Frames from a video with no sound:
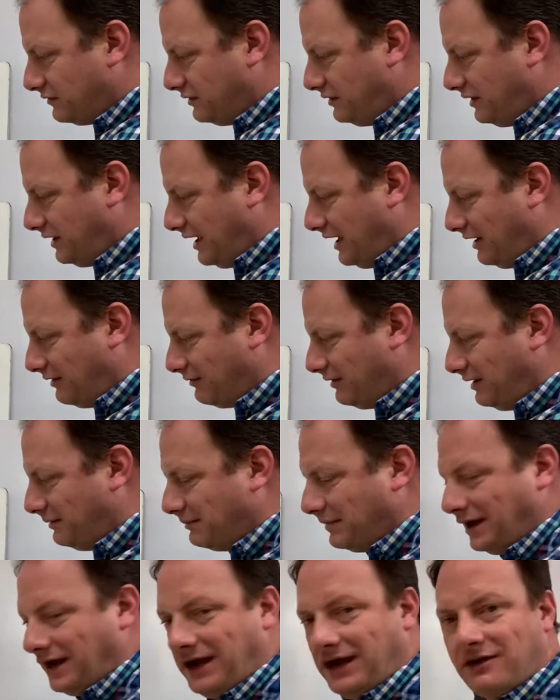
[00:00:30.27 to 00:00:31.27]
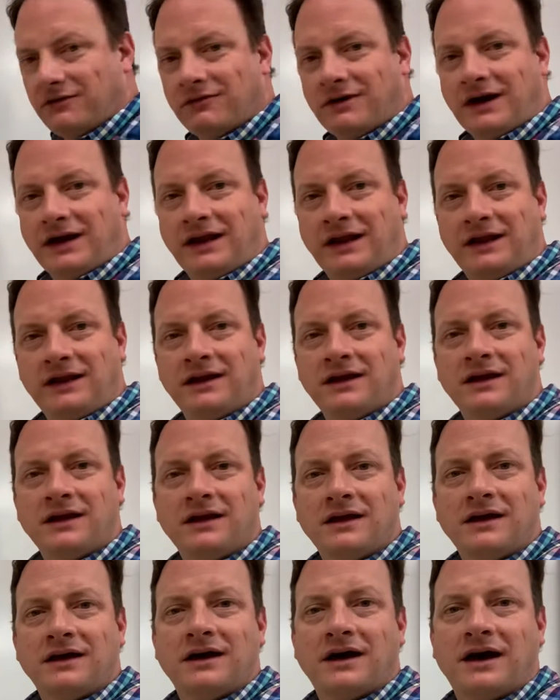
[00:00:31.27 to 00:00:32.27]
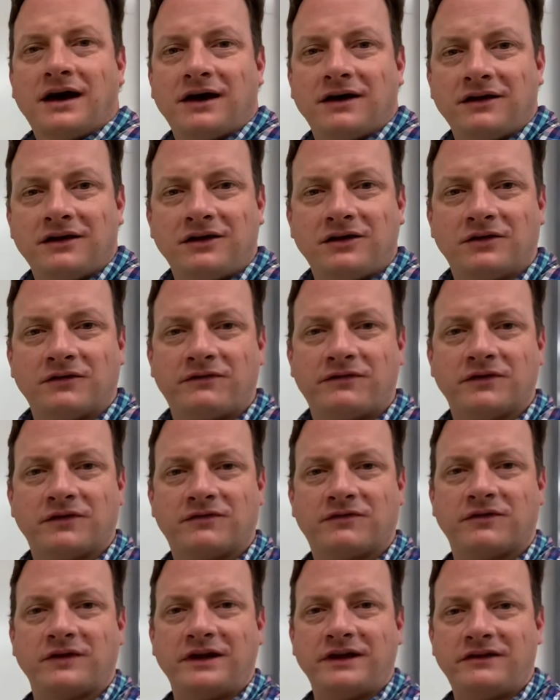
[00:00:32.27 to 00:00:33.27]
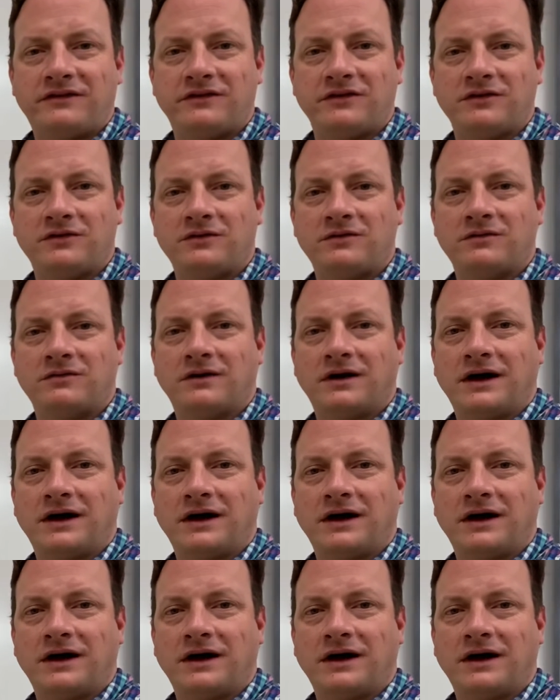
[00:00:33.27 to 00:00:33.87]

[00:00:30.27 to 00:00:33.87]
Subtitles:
or you can't read my handwriting, feel free to